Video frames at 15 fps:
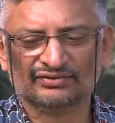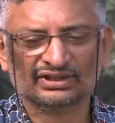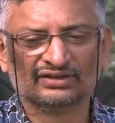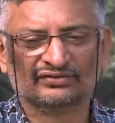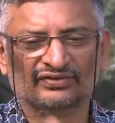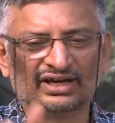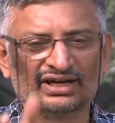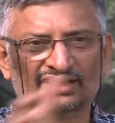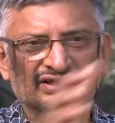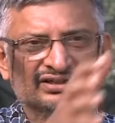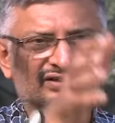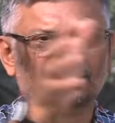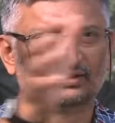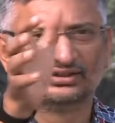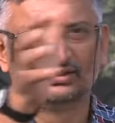when the fire
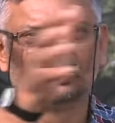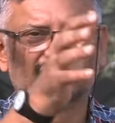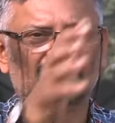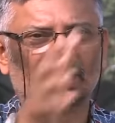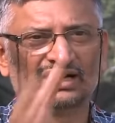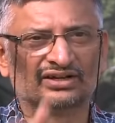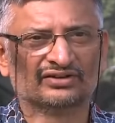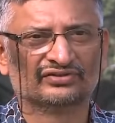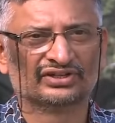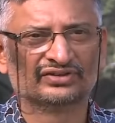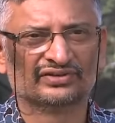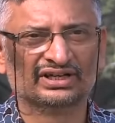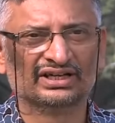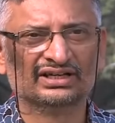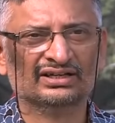is uh, kind of
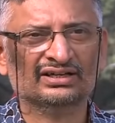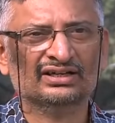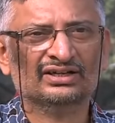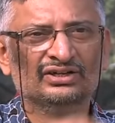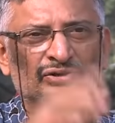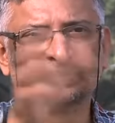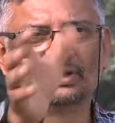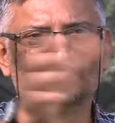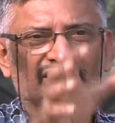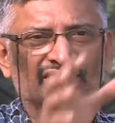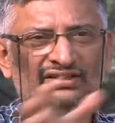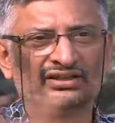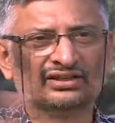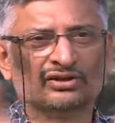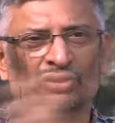shivering, you can see
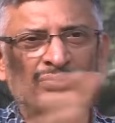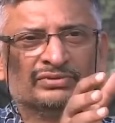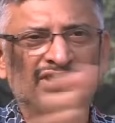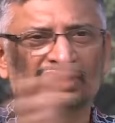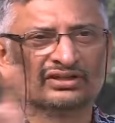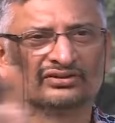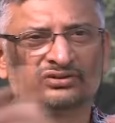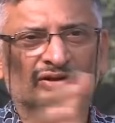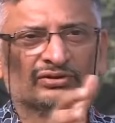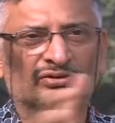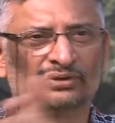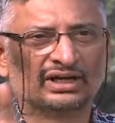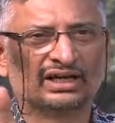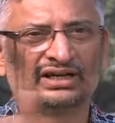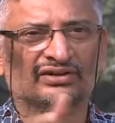that the object is
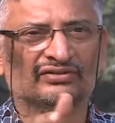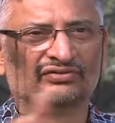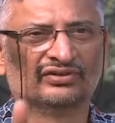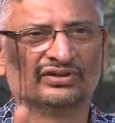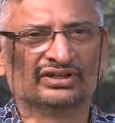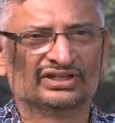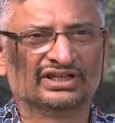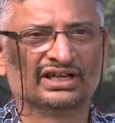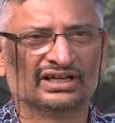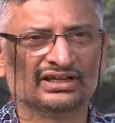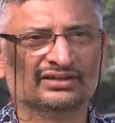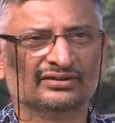also yes. kind of uh, Another